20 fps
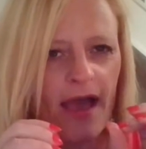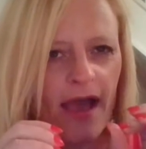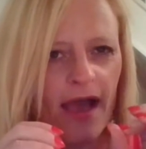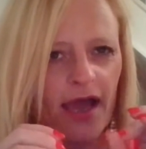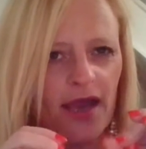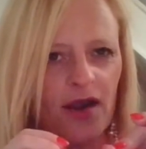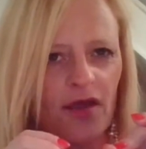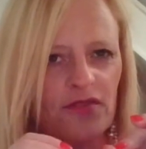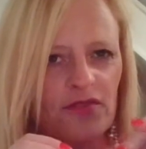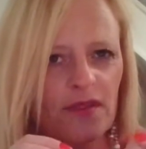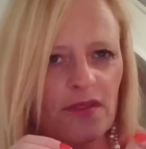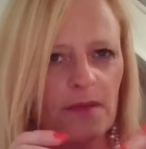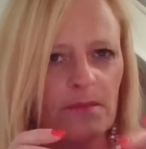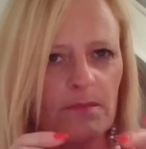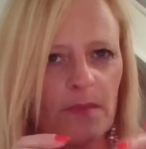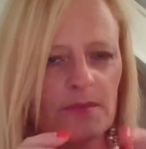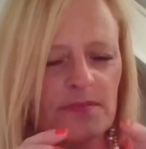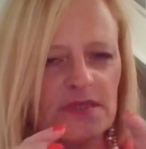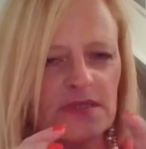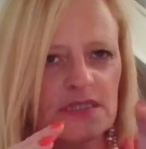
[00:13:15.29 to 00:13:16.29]
and I think
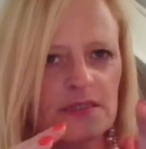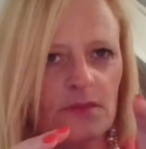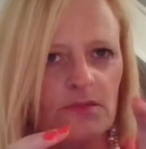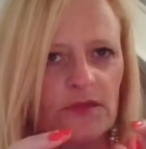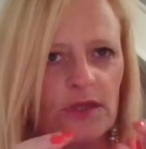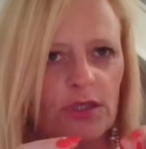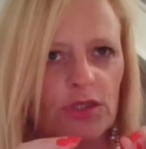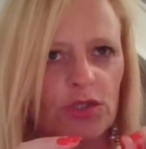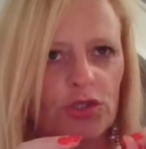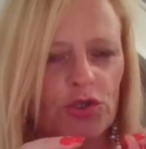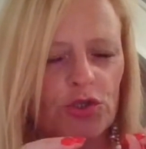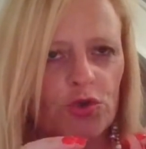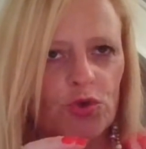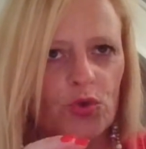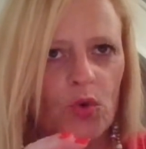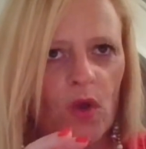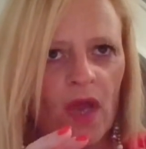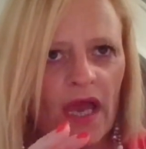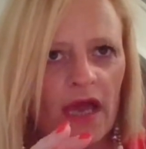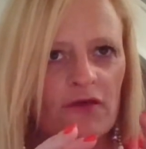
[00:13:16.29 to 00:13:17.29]
maybe something
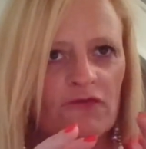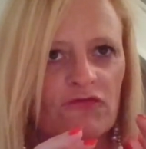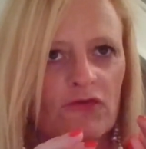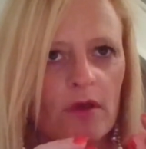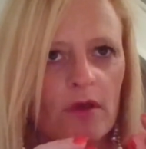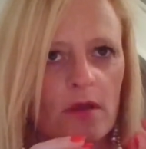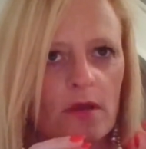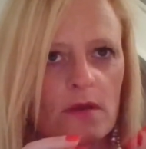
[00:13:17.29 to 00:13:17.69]
you have